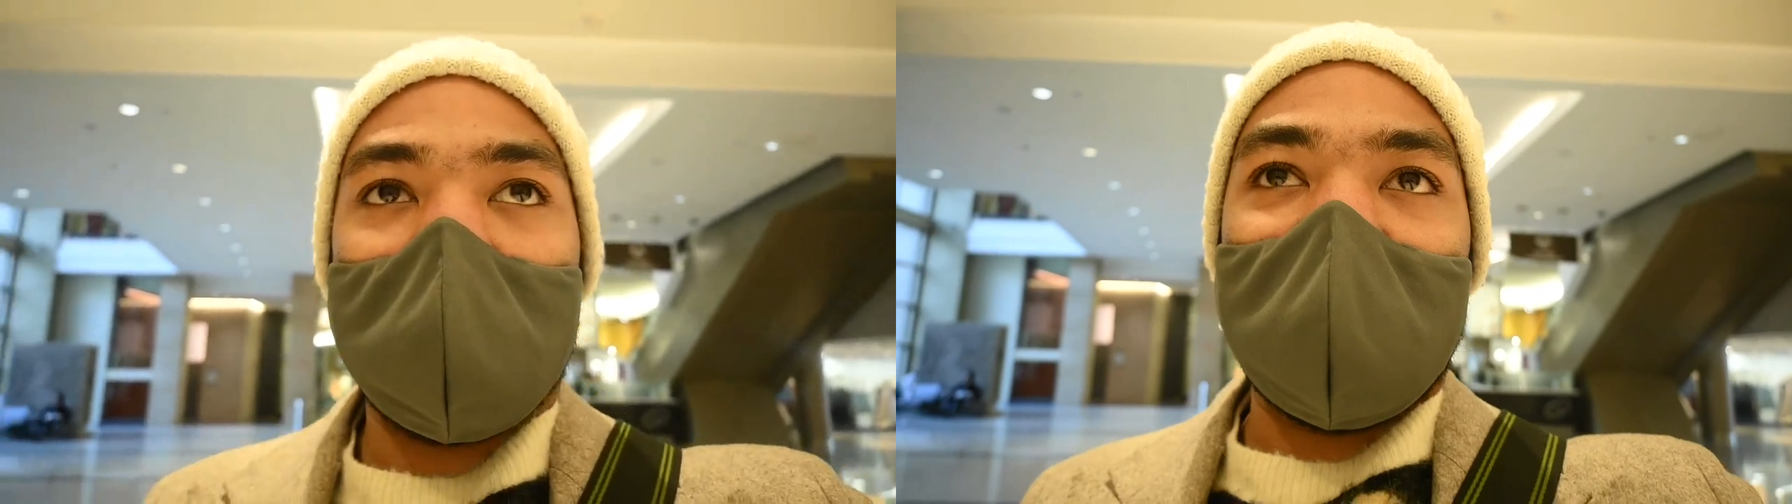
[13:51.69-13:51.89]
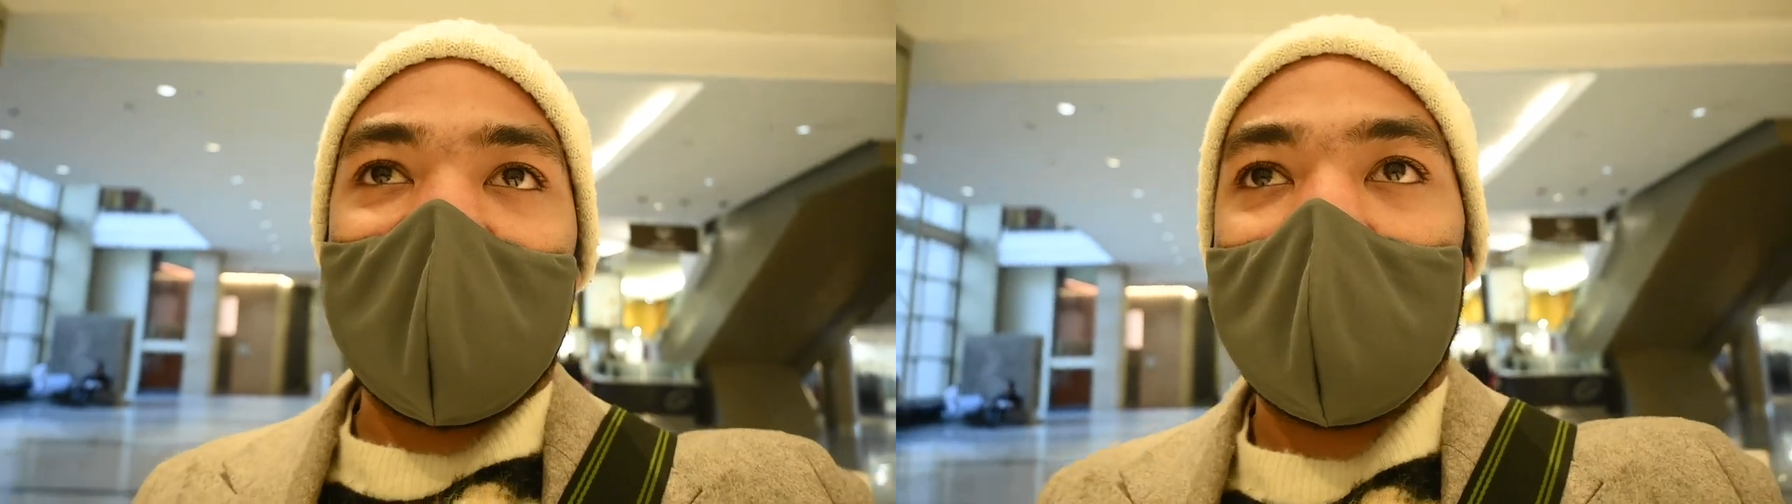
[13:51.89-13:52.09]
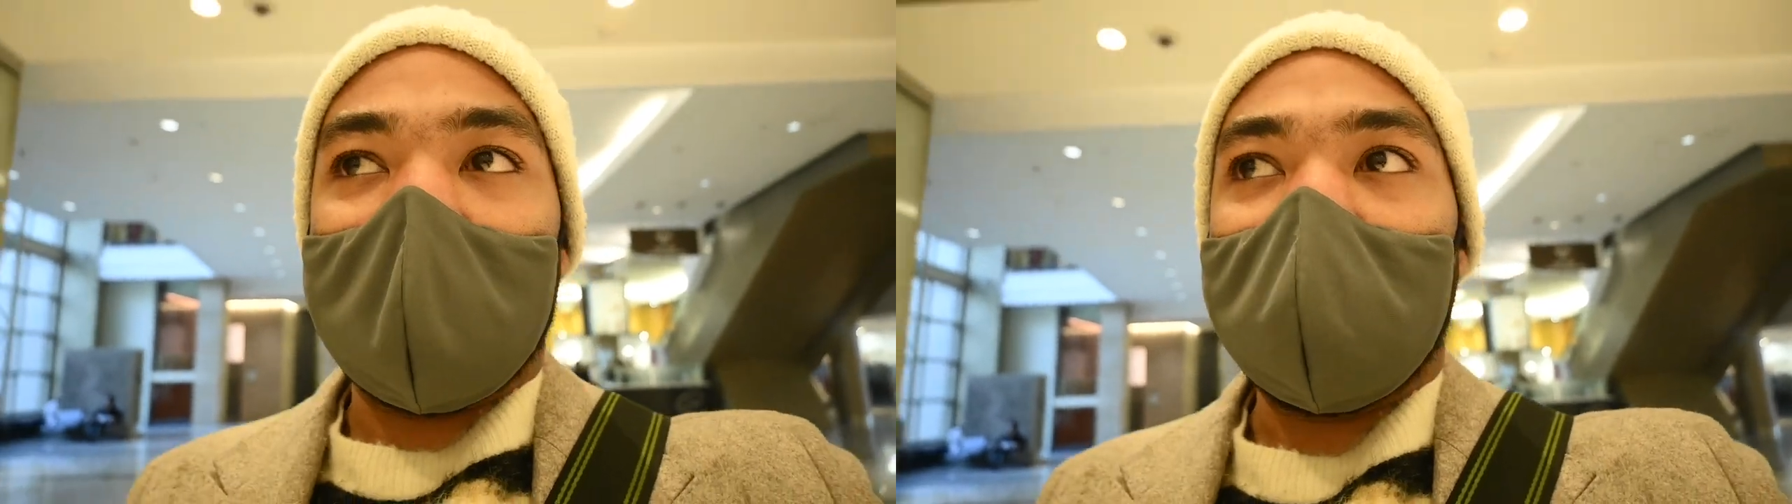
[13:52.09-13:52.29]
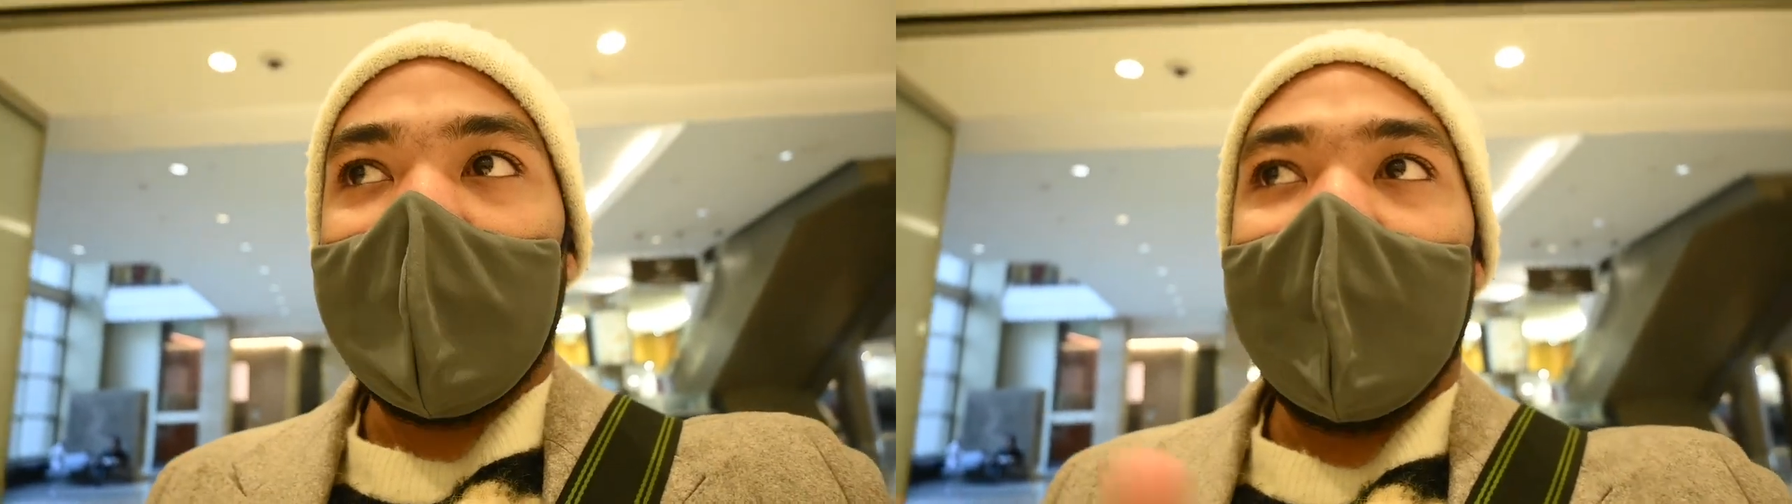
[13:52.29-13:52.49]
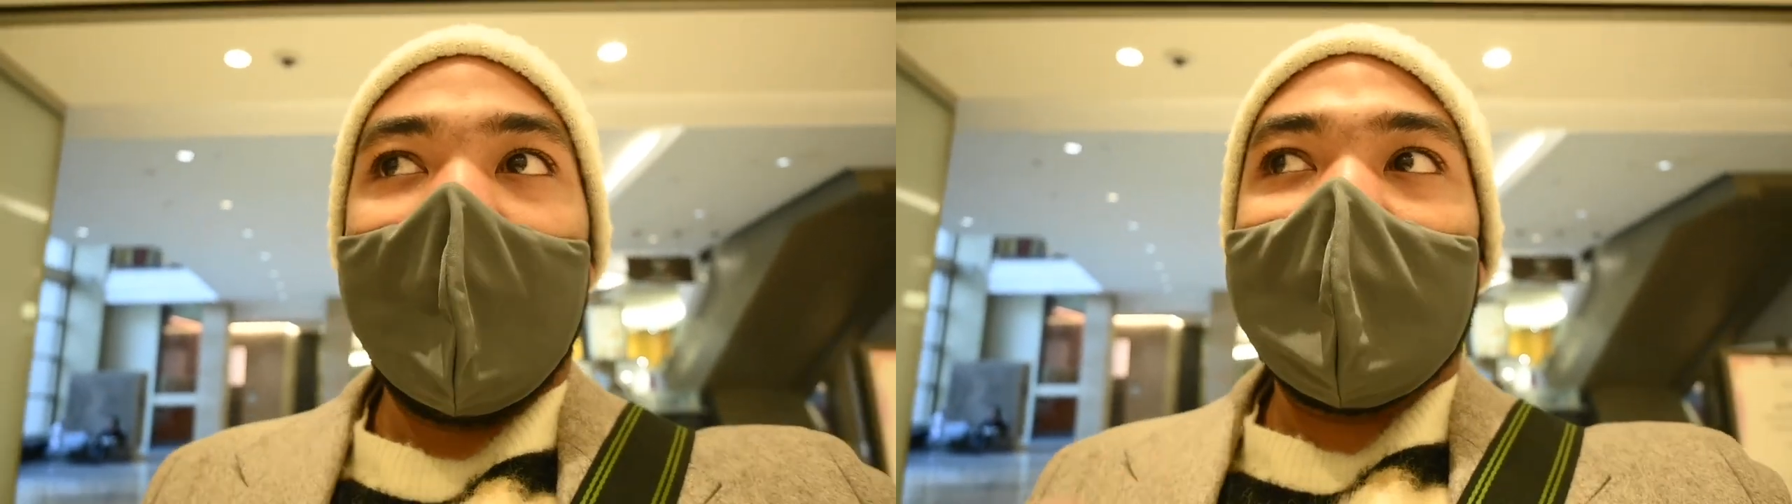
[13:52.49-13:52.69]

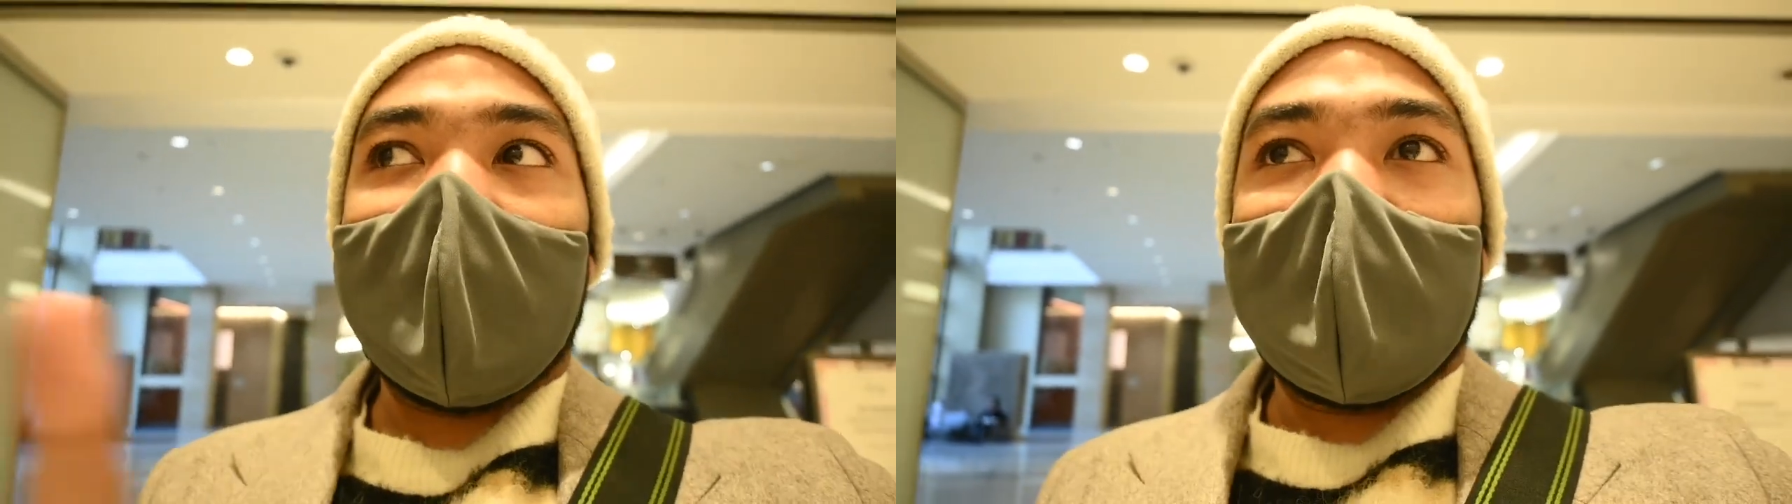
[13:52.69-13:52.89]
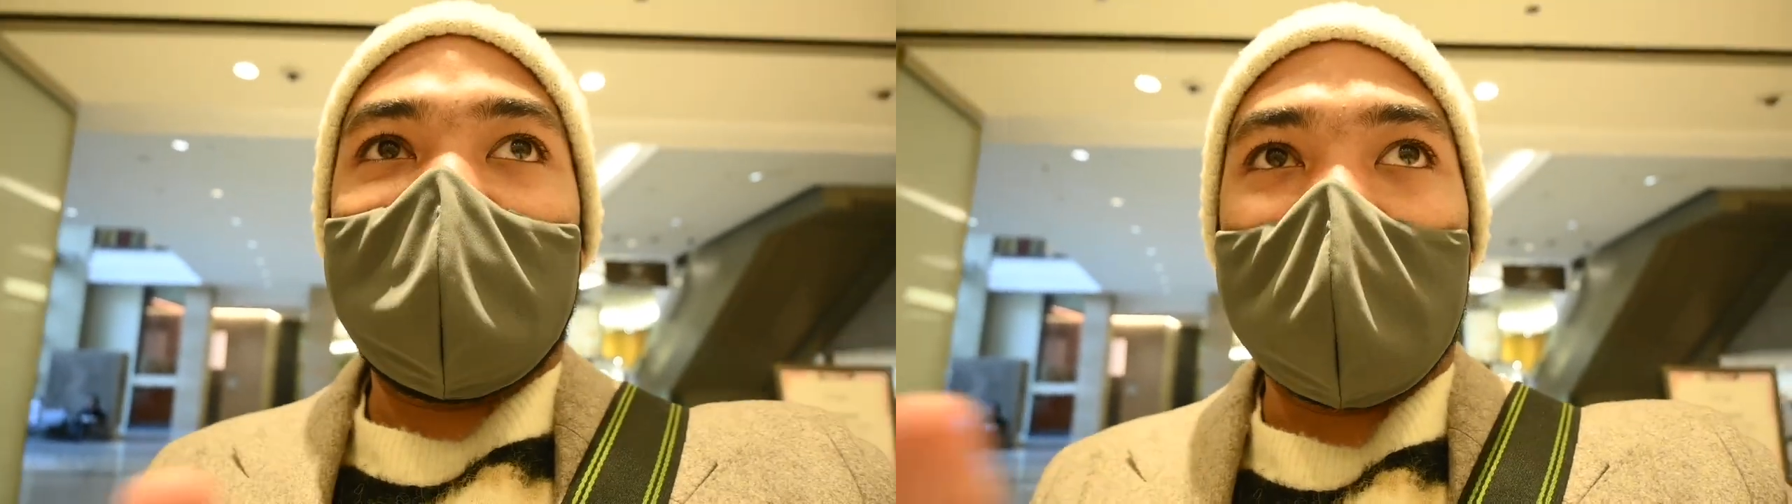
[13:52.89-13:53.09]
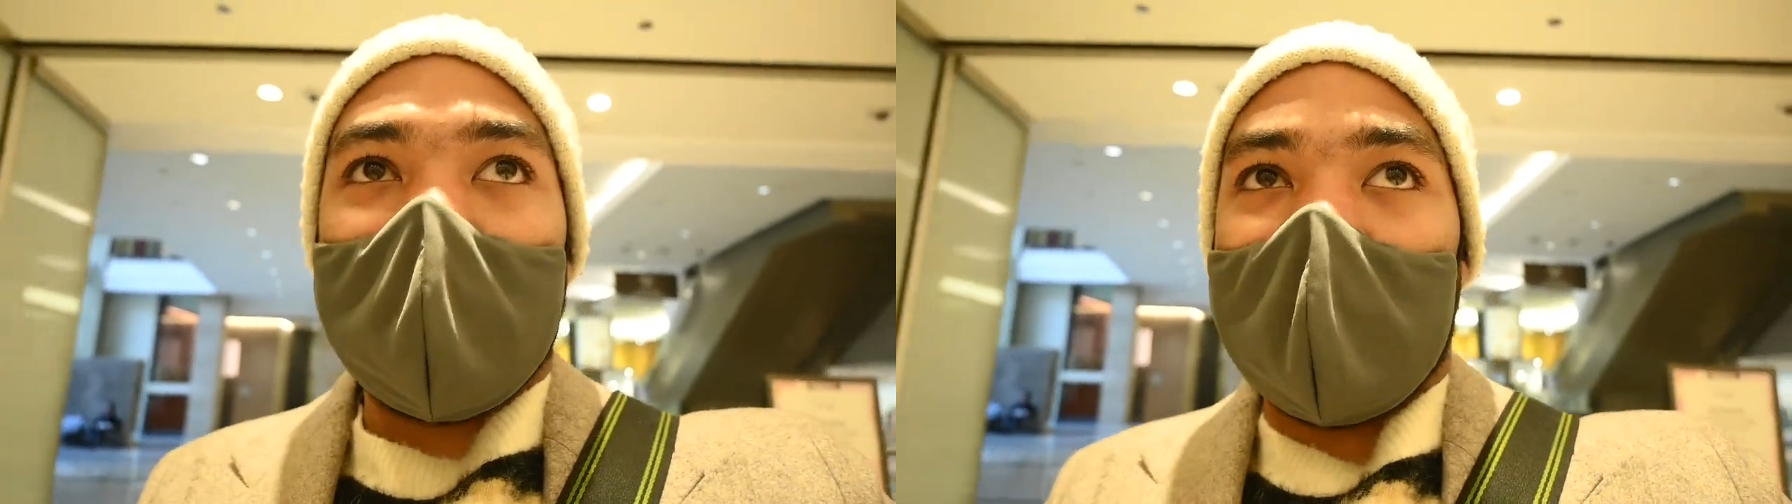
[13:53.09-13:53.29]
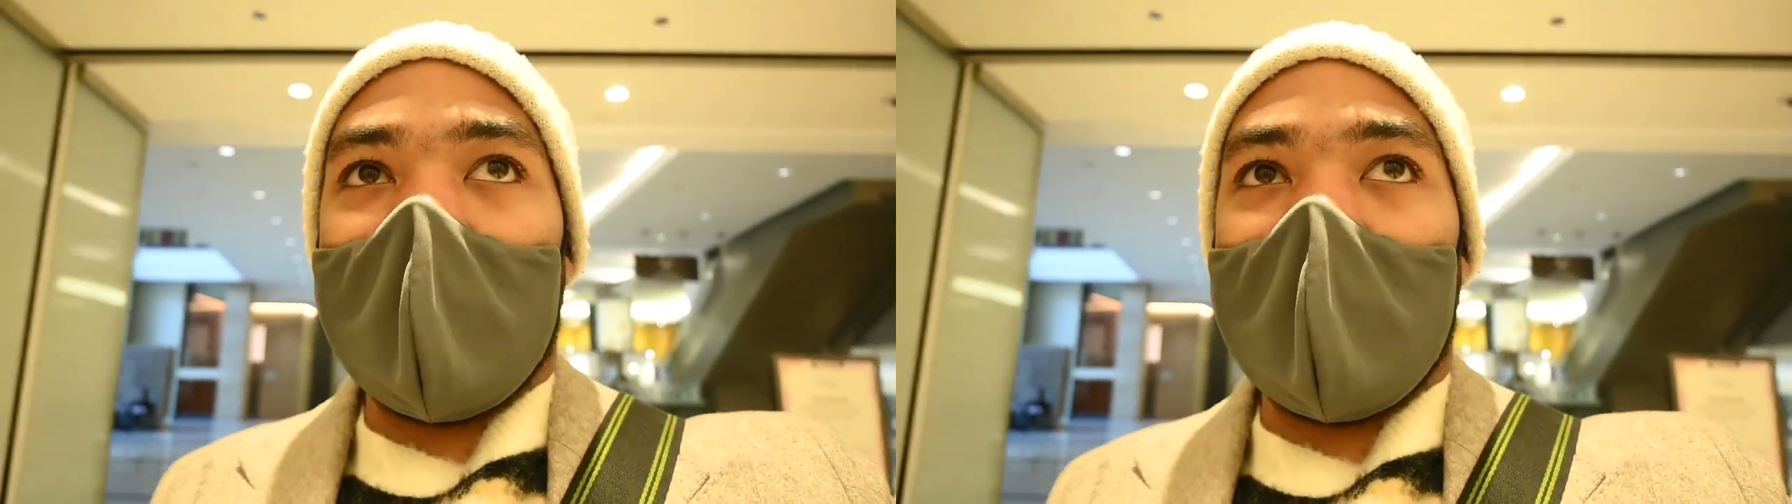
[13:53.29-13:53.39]
about like doing